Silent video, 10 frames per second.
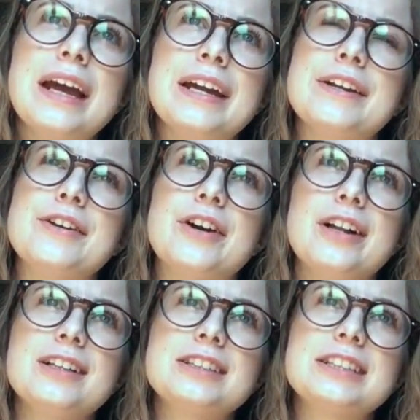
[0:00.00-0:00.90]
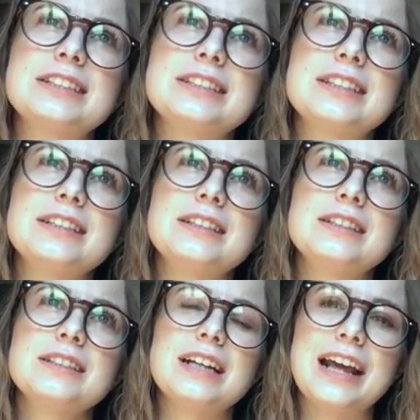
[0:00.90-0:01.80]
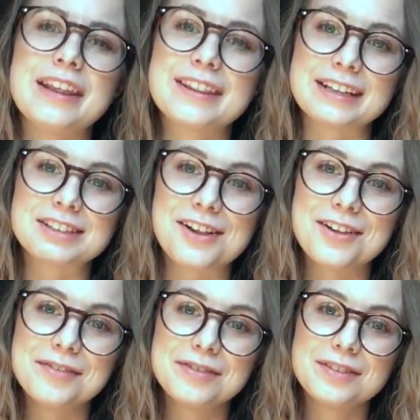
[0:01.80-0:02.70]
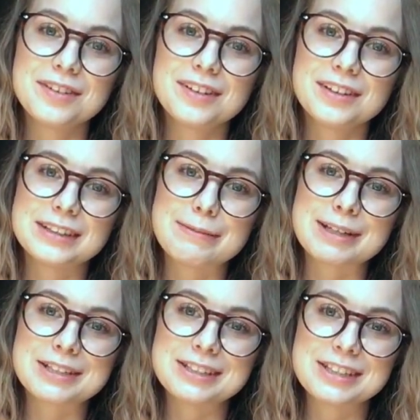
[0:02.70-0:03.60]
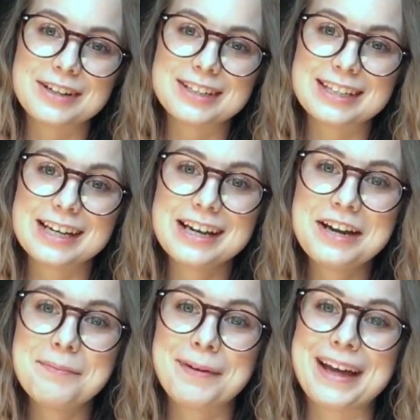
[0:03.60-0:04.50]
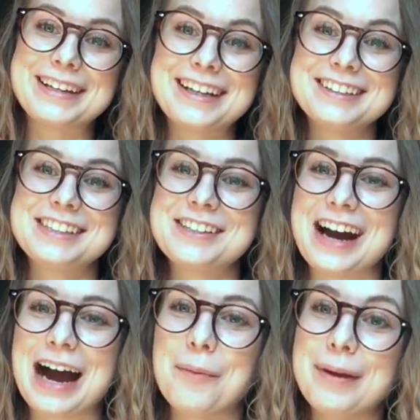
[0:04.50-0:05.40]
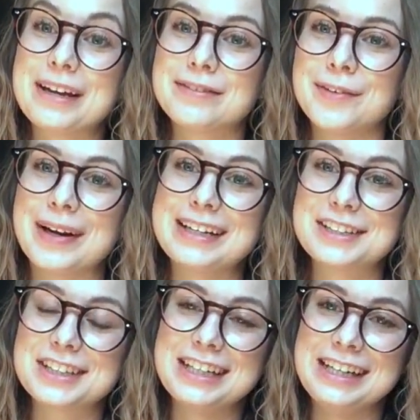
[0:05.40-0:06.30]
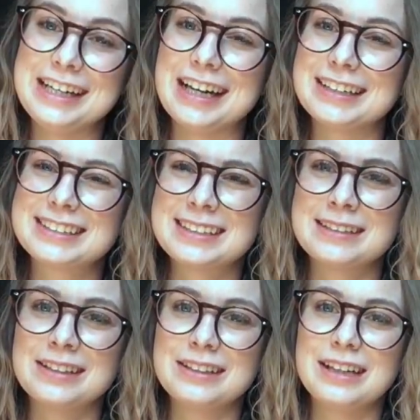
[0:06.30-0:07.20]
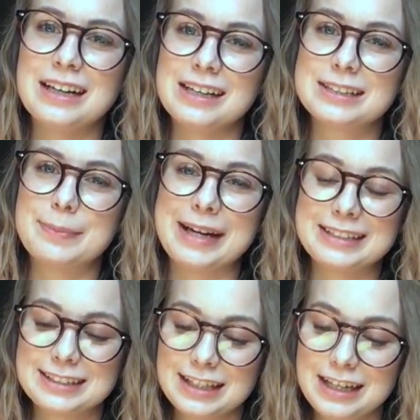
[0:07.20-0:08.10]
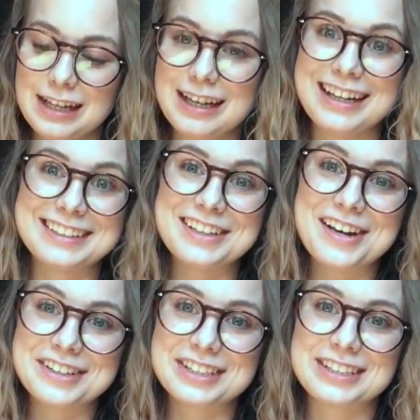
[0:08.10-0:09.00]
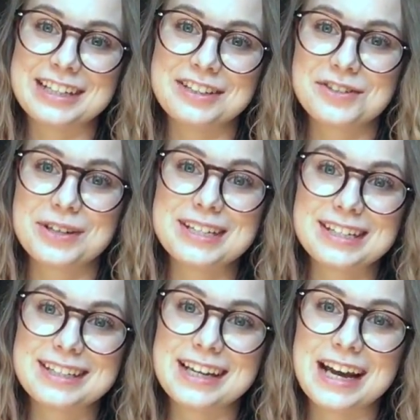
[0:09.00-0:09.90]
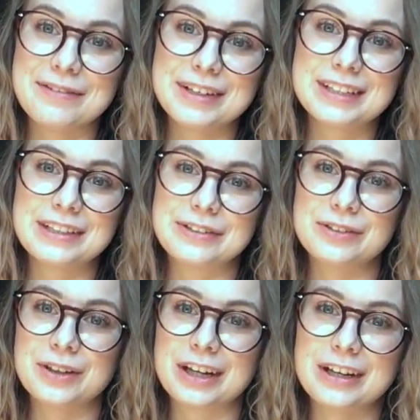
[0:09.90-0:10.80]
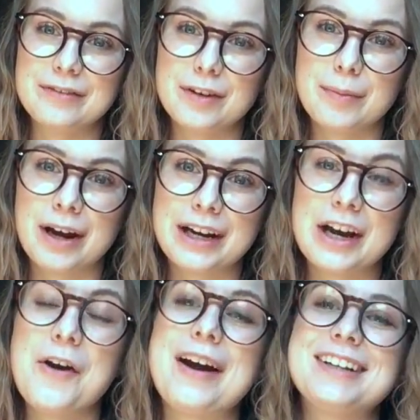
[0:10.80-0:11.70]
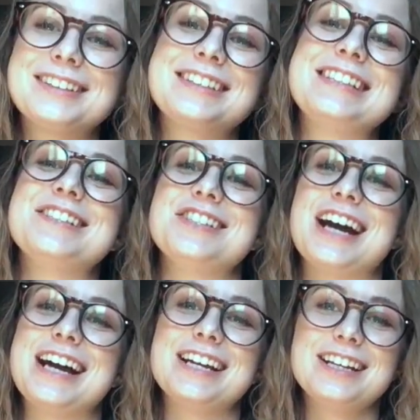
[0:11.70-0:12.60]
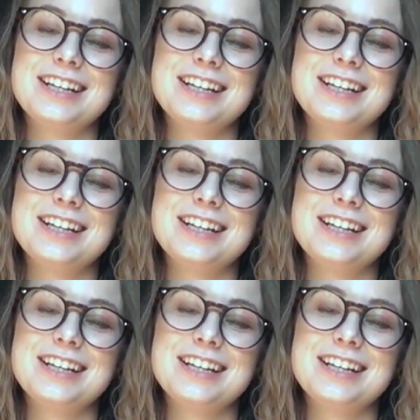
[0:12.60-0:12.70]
And a neurologist. I think that's all of the specialists who I see. But that tells you how big of a range EDS spans. It's not just in the joints, it's in every single organ of your body. Oh, I also see a GI.